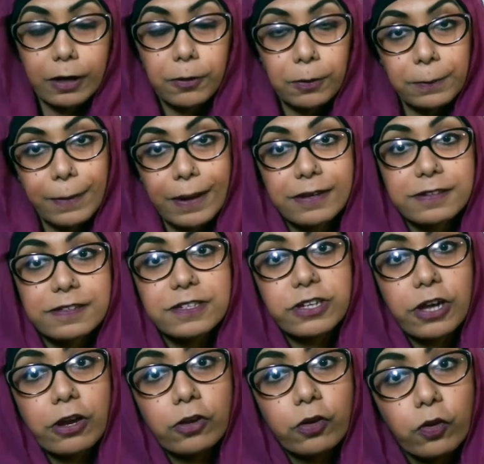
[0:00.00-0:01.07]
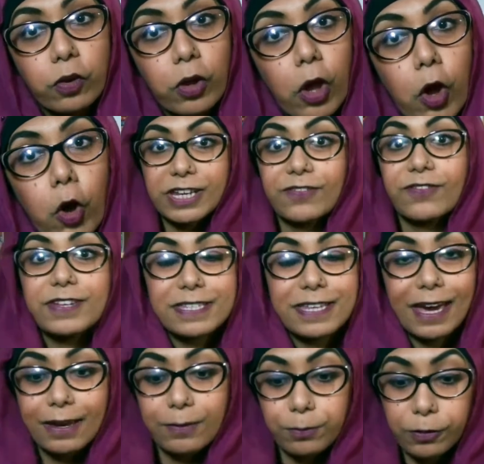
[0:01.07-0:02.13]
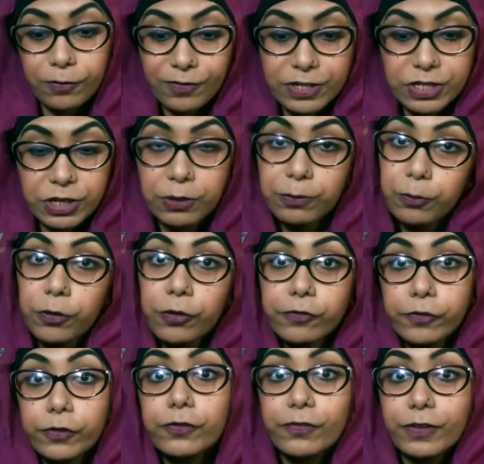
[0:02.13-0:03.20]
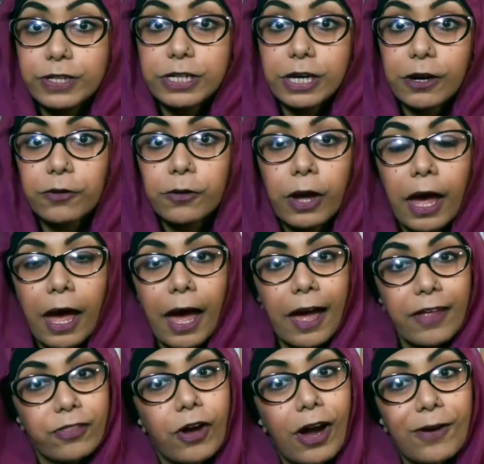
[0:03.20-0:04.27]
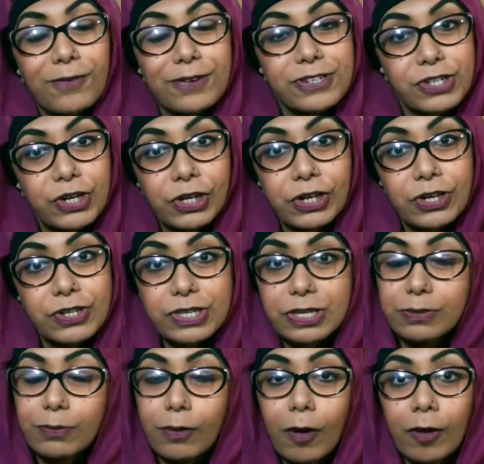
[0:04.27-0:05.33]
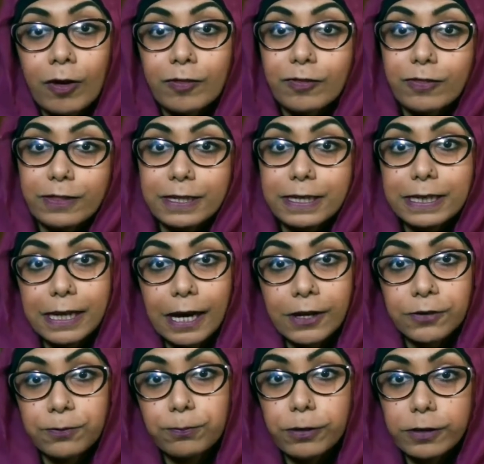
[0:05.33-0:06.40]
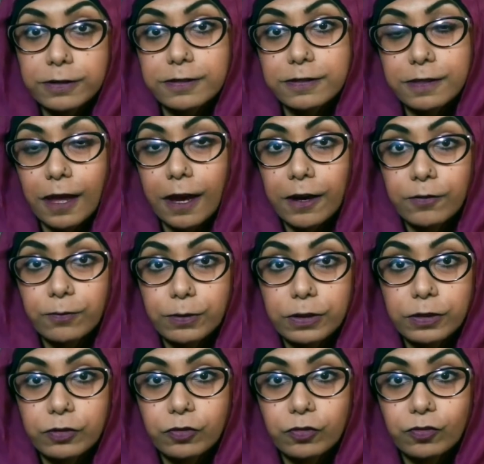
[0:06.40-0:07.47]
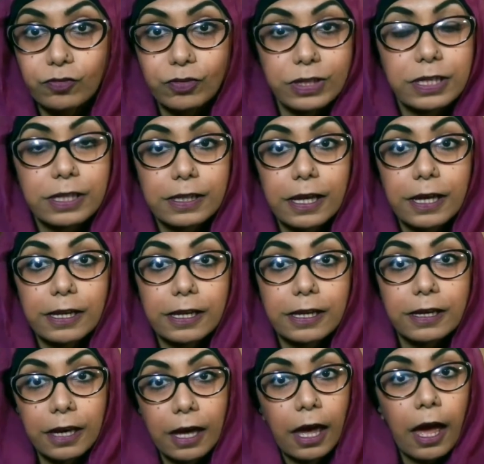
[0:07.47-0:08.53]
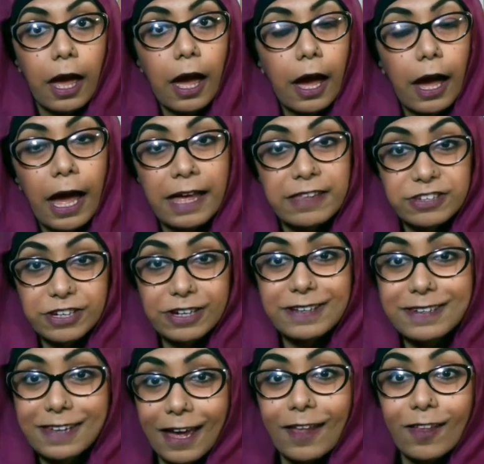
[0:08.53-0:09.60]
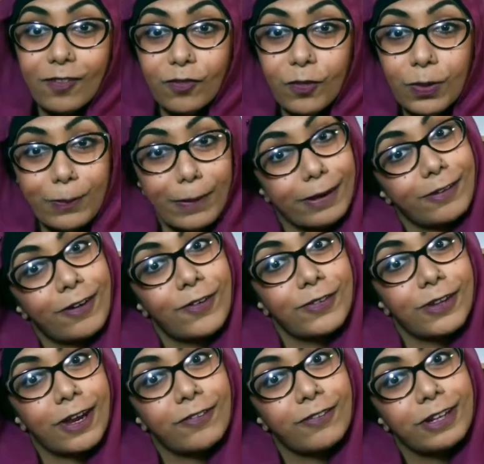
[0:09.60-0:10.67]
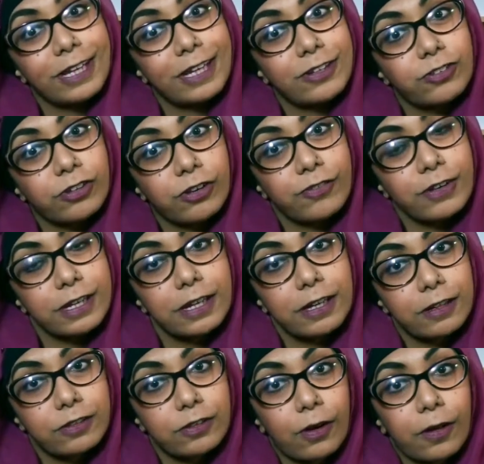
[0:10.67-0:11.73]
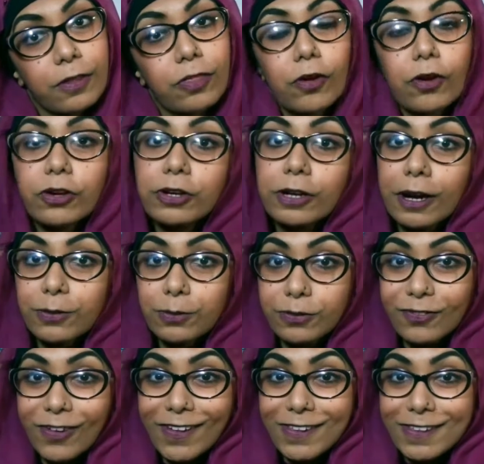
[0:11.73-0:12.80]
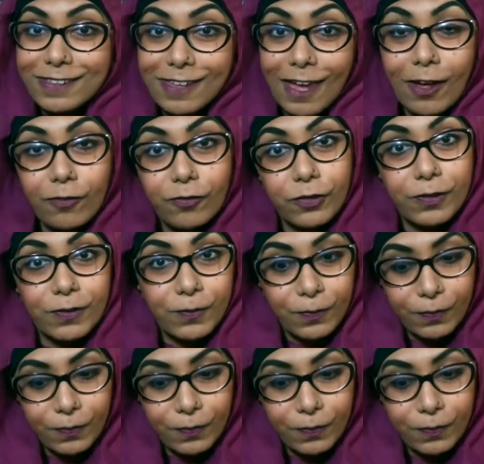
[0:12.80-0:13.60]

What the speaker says: coming back to this channel, different type of video, more fun video. Thought I would show you some of the kind of books that I've been reading lately. As you can tell from the background, I really enjoy reading, so I thought you guys would find this helpful.